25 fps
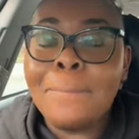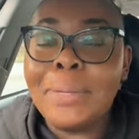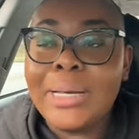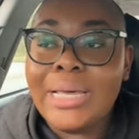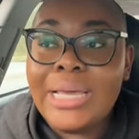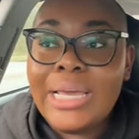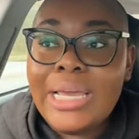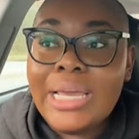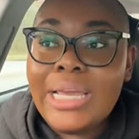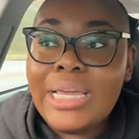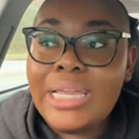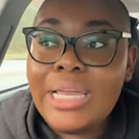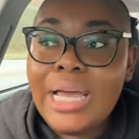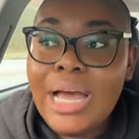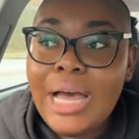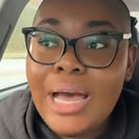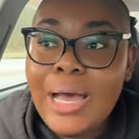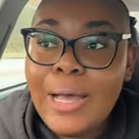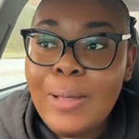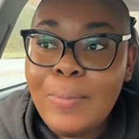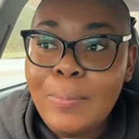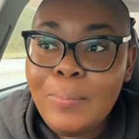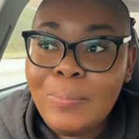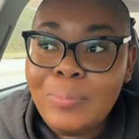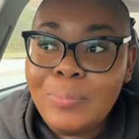But
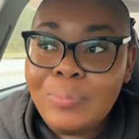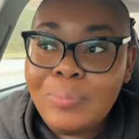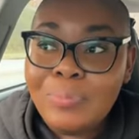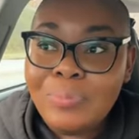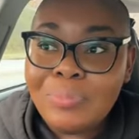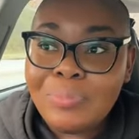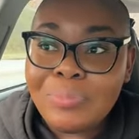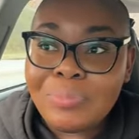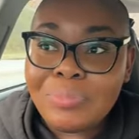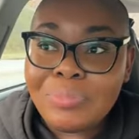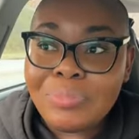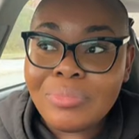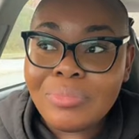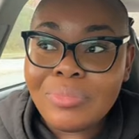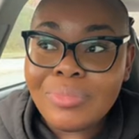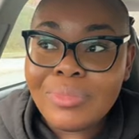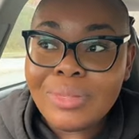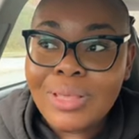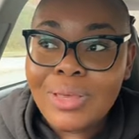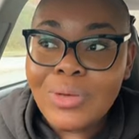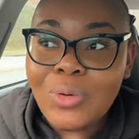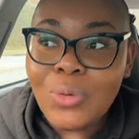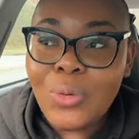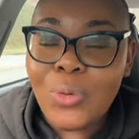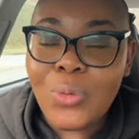um,
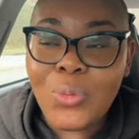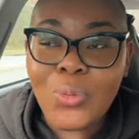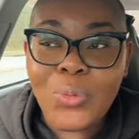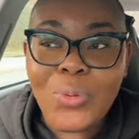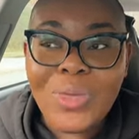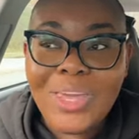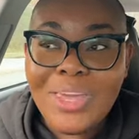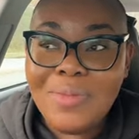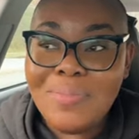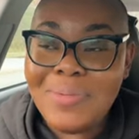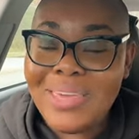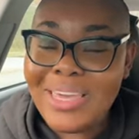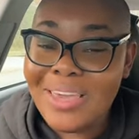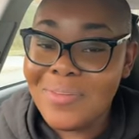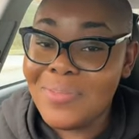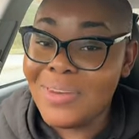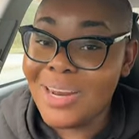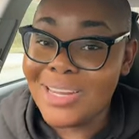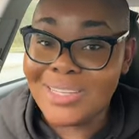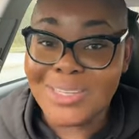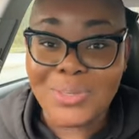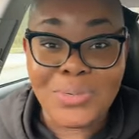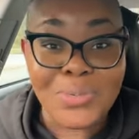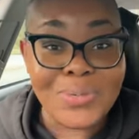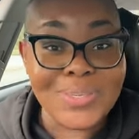we be
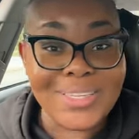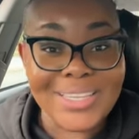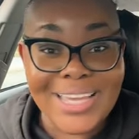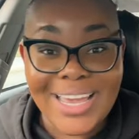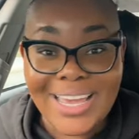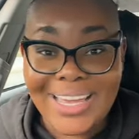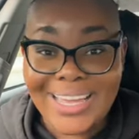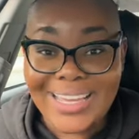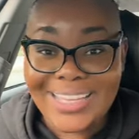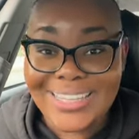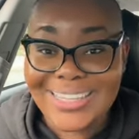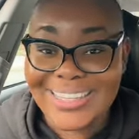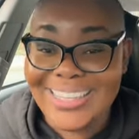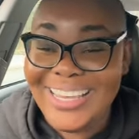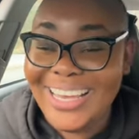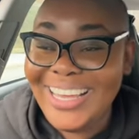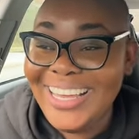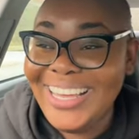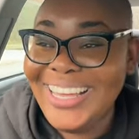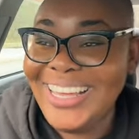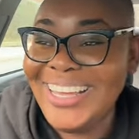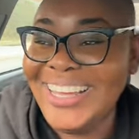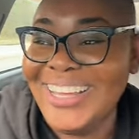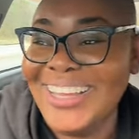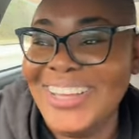giving our two cents.
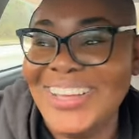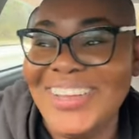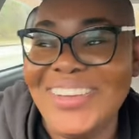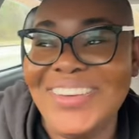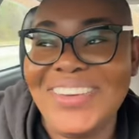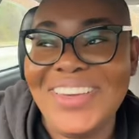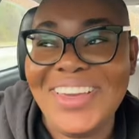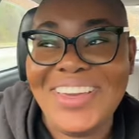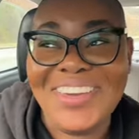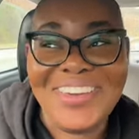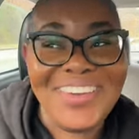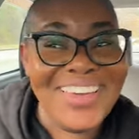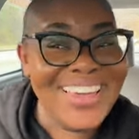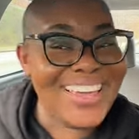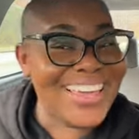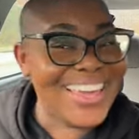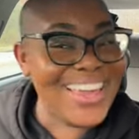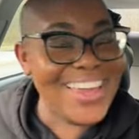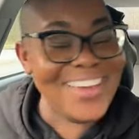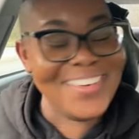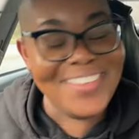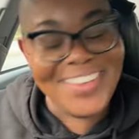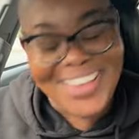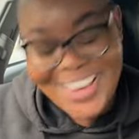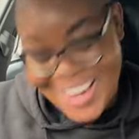we
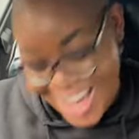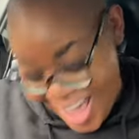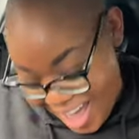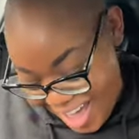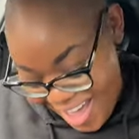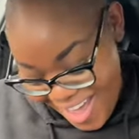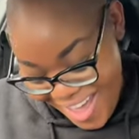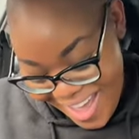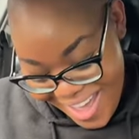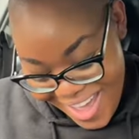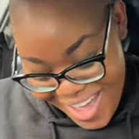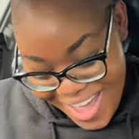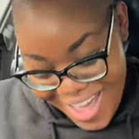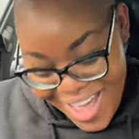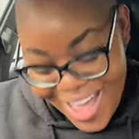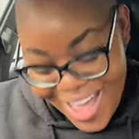giving our,